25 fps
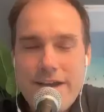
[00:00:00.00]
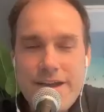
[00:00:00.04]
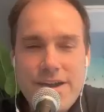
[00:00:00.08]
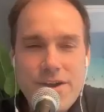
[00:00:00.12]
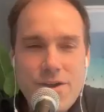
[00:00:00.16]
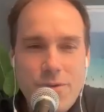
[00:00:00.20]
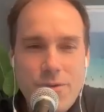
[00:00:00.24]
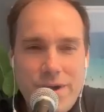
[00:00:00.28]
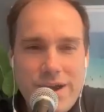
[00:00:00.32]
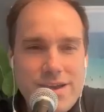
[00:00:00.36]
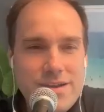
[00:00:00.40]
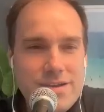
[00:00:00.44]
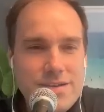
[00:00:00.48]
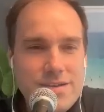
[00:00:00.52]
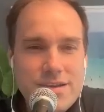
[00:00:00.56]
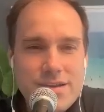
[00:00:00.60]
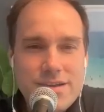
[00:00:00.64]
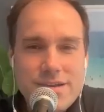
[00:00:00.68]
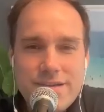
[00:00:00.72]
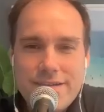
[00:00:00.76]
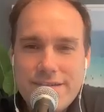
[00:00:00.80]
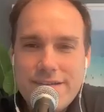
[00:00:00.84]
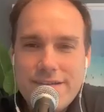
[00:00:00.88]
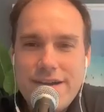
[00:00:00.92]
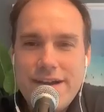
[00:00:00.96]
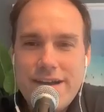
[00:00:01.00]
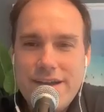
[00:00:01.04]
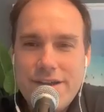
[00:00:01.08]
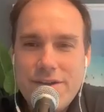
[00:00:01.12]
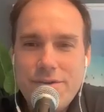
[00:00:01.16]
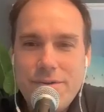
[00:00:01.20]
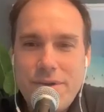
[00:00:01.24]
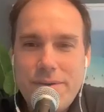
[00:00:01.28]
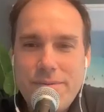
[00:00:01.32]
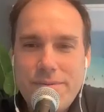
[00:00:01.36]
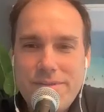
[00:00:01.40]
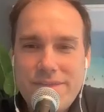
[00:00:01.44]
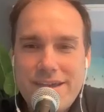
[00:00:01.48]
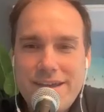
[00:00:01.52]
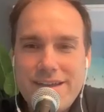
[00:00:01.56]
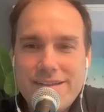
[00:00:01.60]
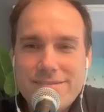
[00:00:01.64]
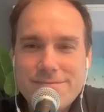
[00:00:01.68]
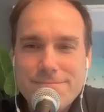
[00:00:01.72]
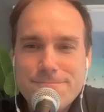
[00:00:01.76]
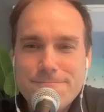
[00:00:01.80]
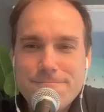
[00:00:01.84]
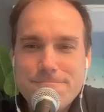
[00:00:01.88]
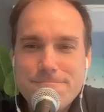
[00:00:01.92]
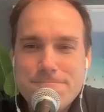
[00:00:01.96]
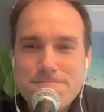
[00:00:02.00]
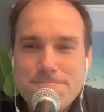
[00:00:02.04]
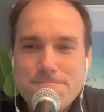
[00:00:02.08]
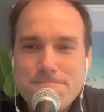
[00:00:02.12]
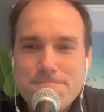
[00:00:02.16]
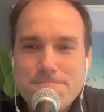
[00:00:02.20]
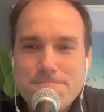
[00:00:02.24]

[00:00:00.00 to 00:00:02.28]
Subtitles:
I agree. I agree with that.